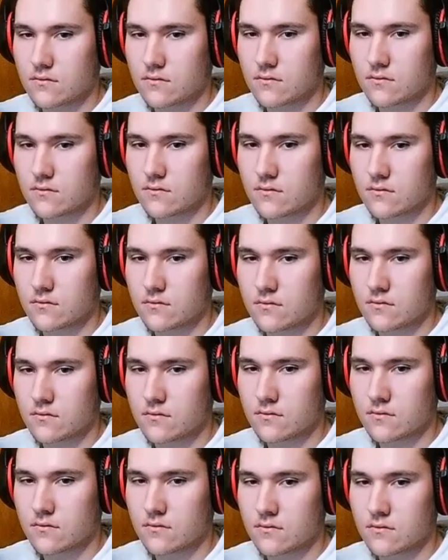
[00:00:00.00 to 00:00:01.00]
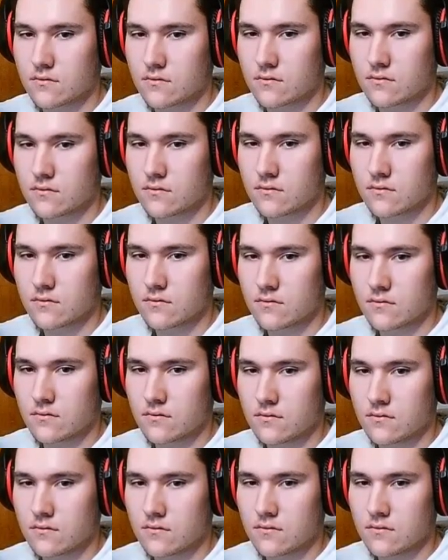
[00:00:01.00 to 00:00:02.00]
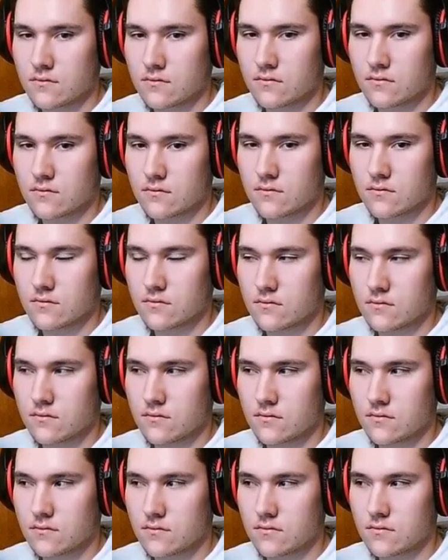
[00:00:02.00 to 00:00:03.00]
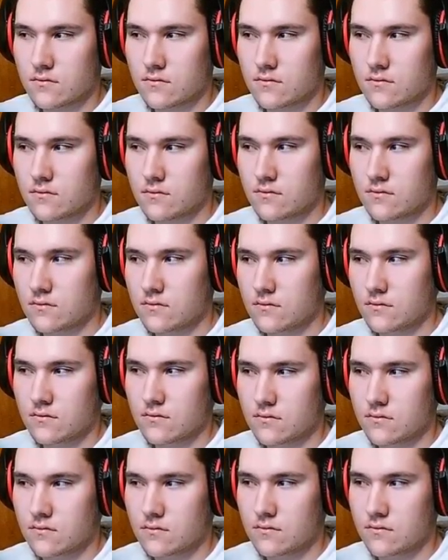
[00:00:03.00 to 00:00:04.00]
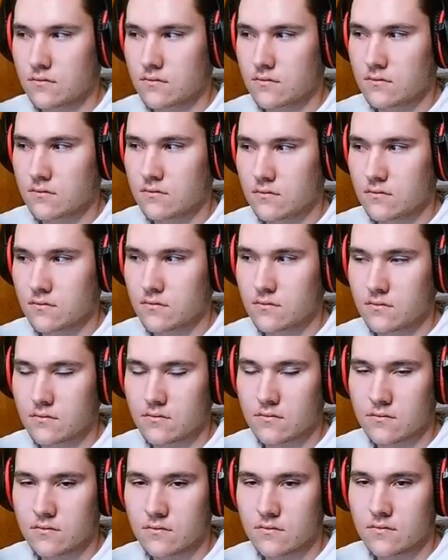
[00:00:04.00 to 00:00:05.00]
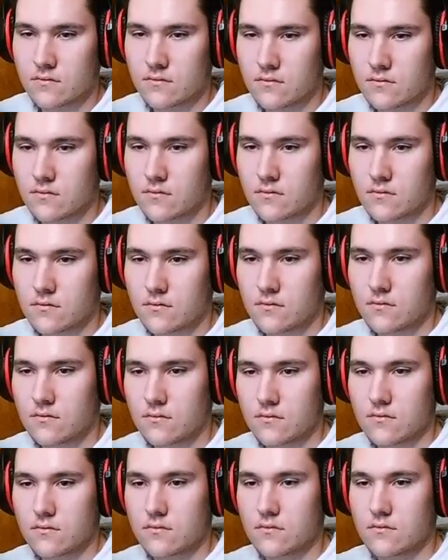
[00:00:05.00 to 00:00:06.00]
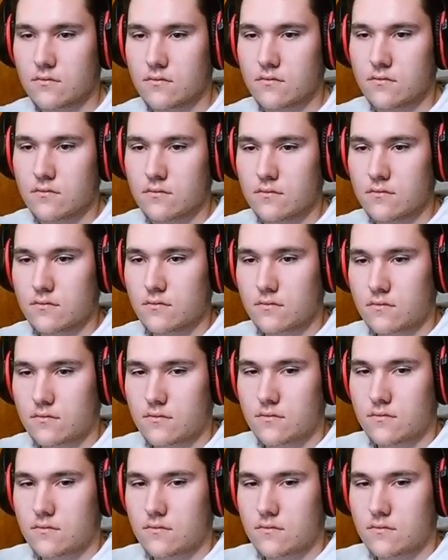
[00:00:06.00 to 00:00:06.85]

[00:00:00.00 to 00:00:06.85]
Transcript: [no speech]